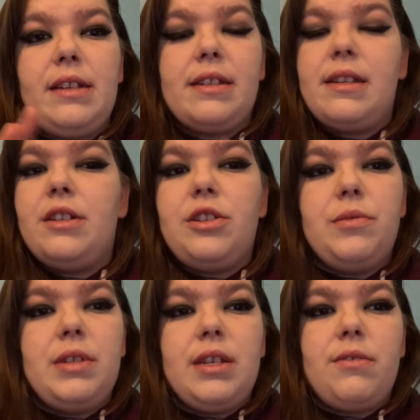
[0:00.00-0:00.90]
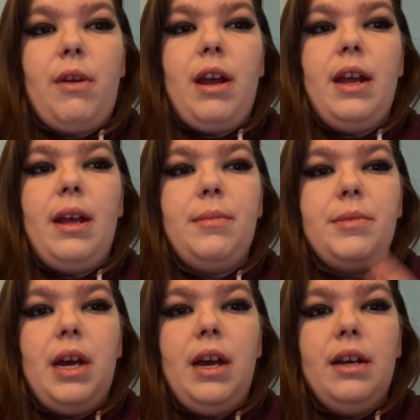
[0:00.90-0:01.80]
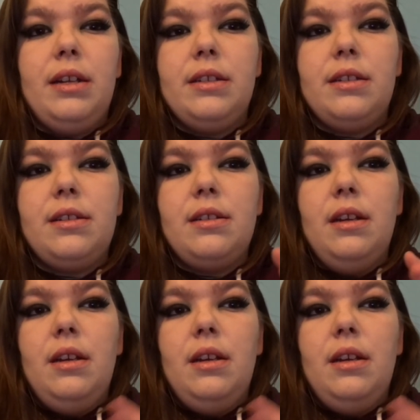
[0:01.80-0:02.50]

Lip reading: I said, she was described as